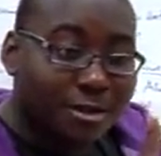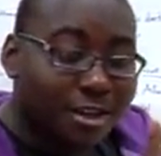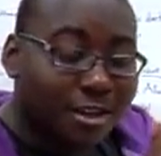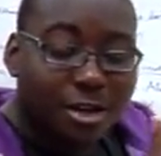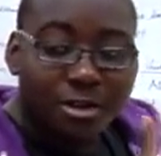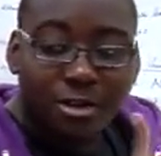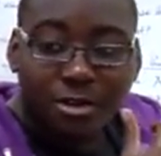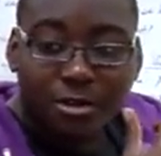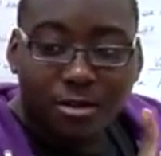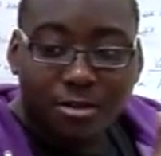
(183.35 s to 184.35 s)
like
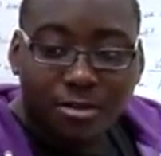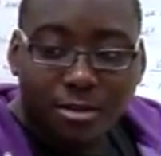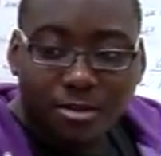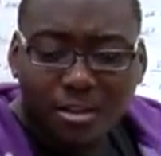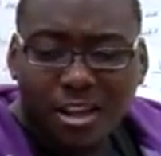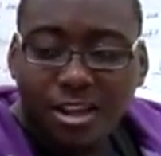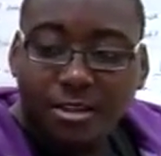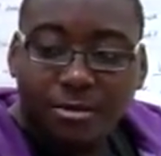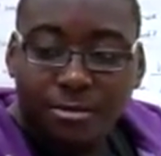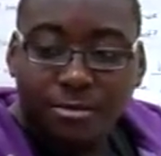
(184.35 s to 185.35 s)

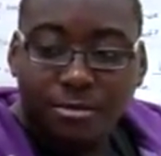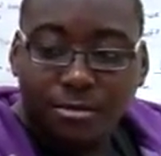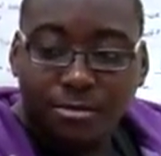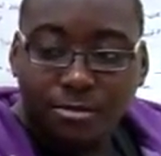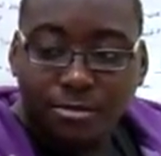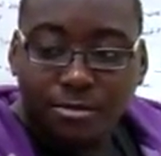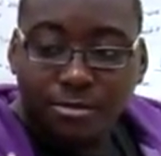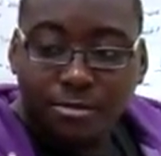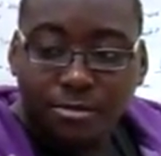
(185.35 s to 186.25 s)
underlying. In